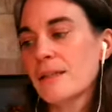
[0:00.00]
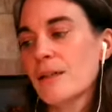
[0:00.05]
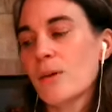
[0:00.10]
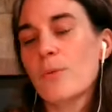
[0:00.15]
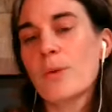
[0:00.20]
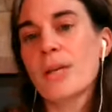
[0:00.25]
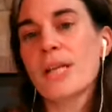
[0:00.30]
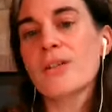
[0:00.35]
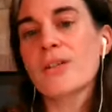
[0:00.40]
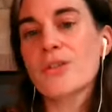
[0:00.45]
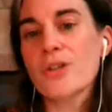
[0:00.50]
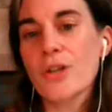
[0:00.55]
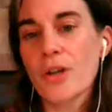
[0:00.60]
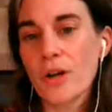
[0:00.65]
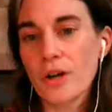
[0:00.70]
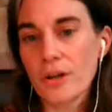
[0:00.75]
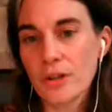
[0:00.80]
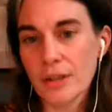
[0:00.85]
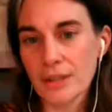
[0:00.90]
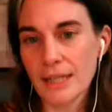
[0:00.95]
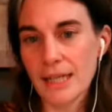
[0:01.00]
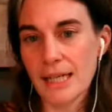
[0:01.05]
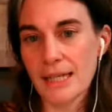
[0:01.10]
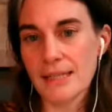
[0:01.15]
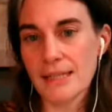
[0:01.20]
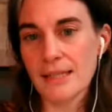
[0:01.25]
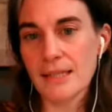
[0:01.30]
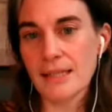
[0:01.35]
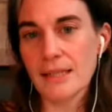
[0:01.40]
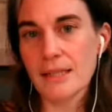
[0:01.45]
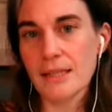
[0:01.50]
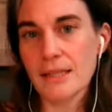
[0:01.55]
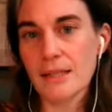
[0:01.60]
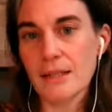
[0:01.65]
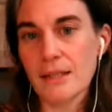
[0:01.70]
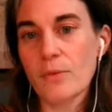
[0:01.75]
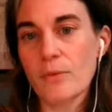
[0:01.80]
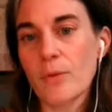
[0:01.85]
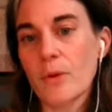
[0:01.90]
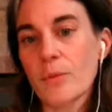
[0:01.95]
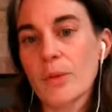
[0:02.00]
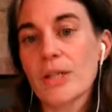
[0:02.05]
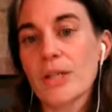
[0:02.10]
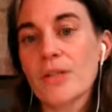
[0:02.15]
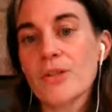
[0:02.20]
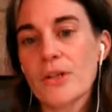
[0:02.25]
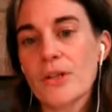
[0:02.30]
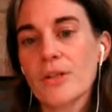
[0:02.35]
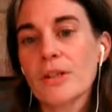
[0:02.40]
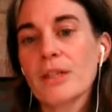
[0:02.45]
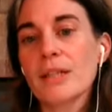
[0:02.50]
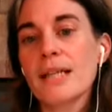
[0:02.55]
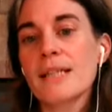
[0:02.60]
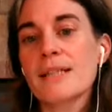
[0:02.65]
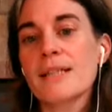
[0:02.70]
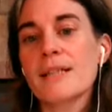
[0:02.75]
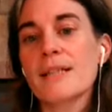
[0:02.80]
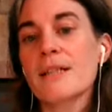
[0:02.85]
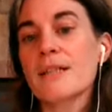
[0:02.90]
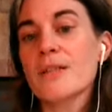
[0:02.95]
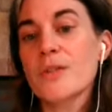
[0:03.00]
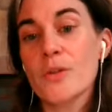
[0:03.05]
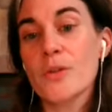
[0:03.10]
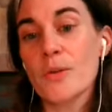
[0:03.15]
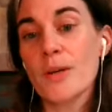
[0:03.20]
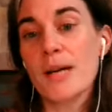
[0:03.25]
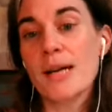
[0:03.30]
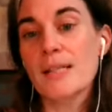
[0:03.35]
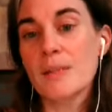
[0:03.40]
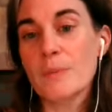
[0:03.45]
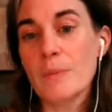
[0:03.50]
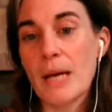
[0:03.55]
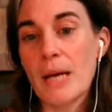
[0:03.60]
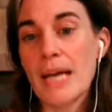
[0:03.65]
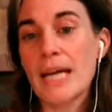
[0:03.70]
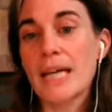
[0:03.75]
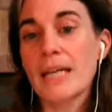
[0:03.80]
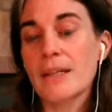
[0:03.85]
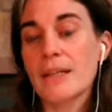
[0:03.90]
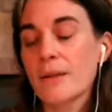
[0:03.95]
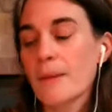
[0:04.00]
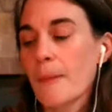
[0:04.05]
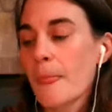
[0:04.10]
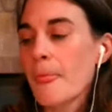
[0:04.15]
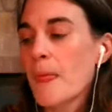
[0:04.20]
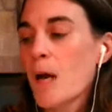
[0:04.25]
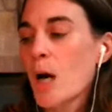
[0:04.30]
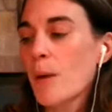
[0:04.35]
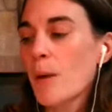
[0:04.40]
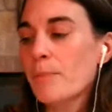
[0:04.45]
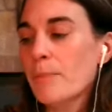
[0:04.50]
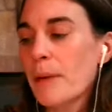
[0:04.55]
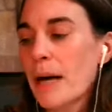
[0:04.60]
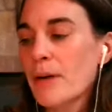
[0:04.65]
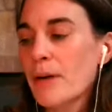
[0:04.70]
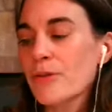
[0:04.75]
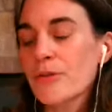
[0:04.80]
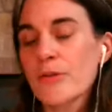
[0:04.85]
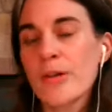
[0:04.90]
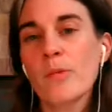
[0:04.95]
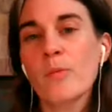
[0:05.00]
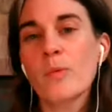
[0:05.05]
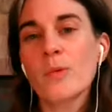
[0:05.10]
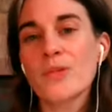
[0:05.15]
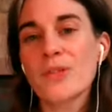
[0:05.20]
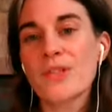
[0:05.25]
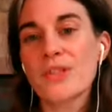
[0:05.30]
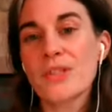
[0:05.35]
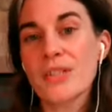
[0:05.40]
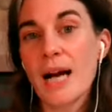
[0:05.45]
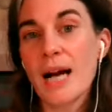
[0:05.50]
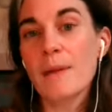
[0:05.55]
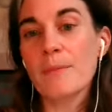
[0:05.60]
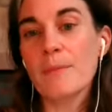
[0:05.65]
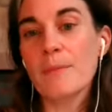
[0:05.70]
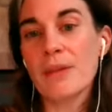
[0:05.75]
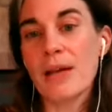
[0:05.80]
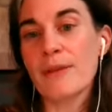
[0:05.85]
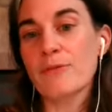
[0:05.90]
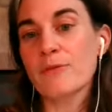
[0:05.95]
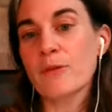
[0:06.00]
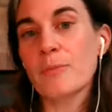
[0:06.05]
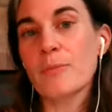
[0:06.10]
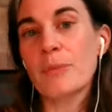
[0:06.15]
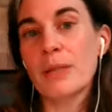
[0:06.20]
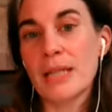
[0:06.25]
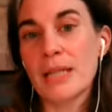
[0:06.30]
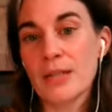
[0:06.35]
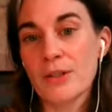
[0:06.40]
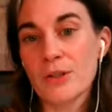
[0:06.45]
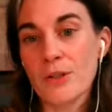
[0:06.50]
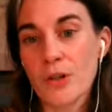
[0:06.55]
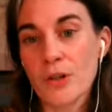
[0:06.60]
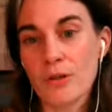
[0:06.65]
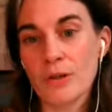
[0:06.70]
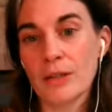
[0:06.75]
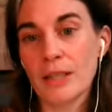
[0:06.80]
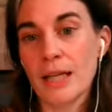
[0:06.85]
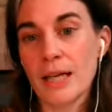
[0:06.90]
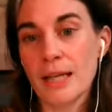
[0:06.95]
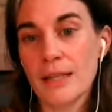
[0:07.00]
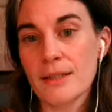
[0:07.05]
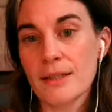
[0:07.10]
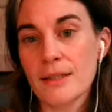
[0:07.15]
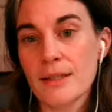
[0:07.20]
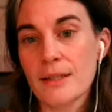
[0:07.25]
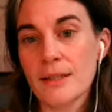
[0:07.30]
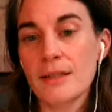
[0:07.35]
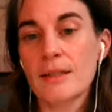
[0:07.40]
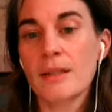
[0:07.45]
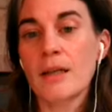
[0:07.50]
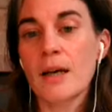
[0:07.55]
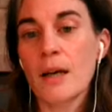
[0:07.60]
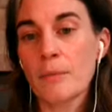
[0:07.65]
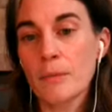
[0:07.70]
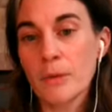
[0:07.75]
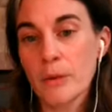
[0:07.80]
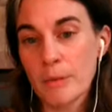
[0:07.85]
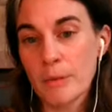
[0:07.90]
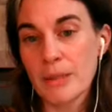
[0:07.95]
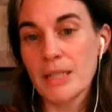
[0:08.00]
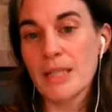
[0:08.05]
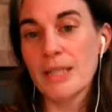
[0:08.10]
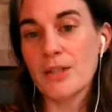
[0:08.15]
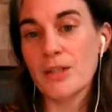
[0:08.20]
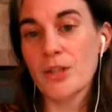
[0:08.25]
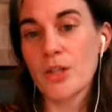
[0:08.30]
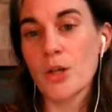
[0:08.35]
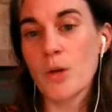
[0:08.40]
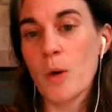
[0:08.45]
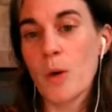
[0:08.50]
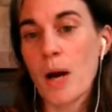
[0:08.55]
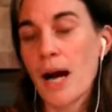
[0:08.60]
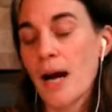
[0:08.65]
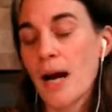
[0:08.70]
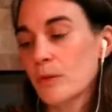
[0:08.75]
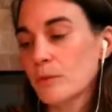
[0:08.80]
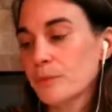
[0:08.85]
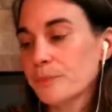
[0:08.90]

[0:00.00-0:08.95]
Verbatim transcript: we internalize it. When we internalize it, it creates pain. A boundary will stop that from being internalized. I'm going to be teaching you how.